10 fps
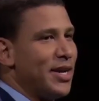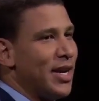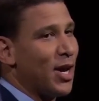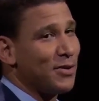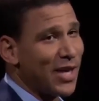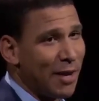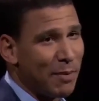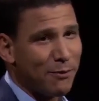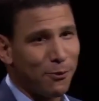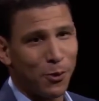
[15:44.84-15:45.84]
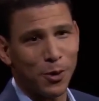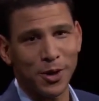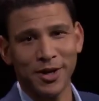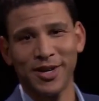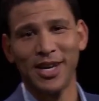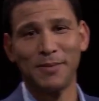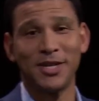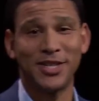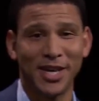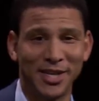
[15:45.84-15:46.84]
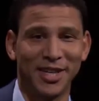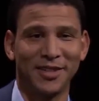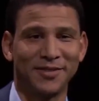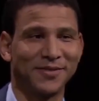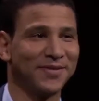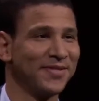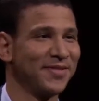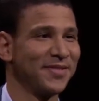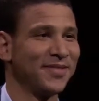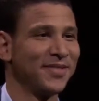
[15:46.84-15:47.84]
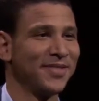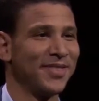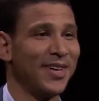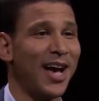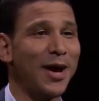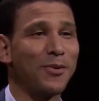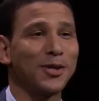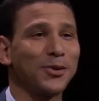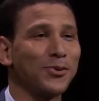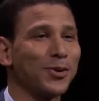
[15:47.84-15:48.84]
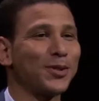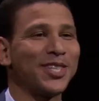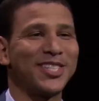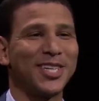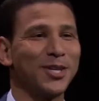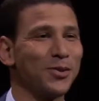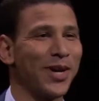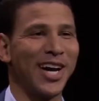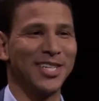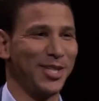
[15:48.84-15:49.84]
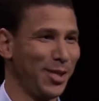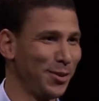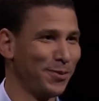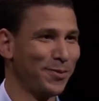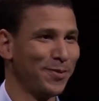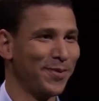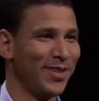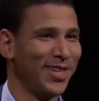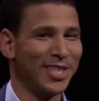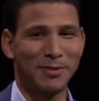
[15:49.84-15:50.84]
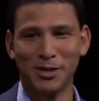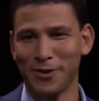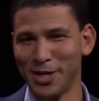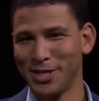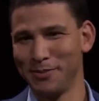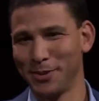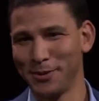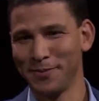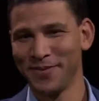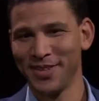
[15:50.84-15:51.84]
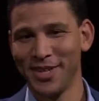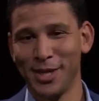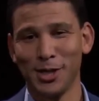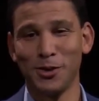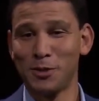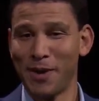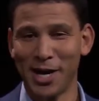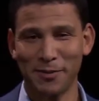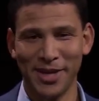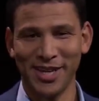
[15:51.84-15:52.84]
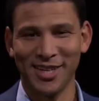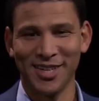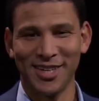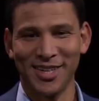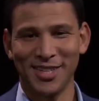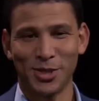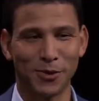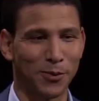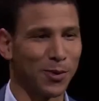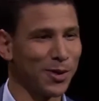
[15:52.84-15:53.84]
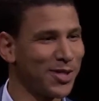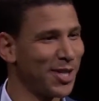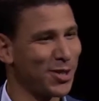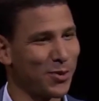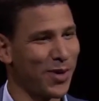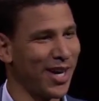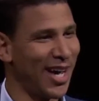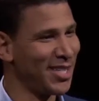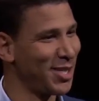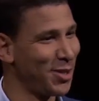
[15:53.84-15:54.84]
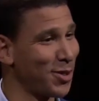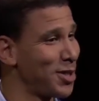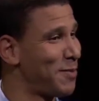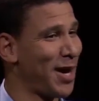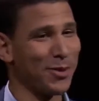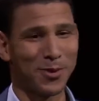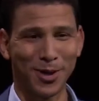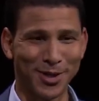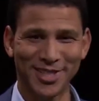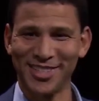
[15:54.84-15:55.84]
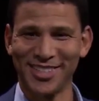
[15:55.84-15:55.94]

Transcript: Now, I've said it before, and I'm going to say it again. I want the world to see the way I see you. To me, it's very simple. You inspire me, so if the world sees the way I see you, you're going to inspire the world.